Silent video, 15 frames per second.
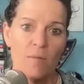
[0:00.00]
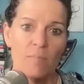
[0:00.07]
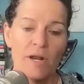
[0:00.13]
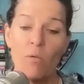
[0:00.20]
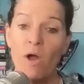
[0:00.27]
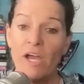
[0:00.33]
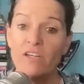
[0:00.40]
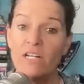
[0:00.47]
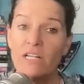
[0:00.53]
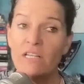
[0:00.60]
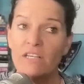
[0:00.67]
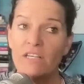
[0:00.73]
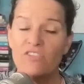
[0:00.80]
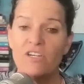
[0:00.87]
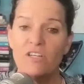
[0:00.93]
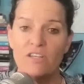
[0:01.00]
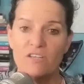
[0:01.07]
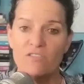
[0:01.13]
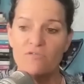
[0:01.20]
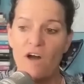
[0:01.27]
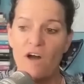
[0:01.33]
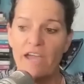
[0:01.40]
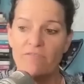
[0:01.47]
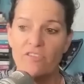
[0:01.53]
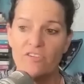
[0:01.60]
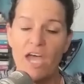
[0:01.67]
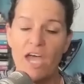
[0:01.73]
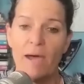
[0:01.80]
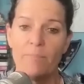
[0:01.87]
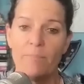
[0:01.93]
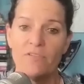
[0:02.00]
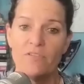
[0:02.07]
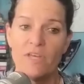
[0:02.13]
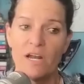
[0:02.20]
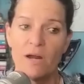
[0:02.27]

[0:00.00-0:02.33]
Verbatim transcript: but I want you to listen to these five steps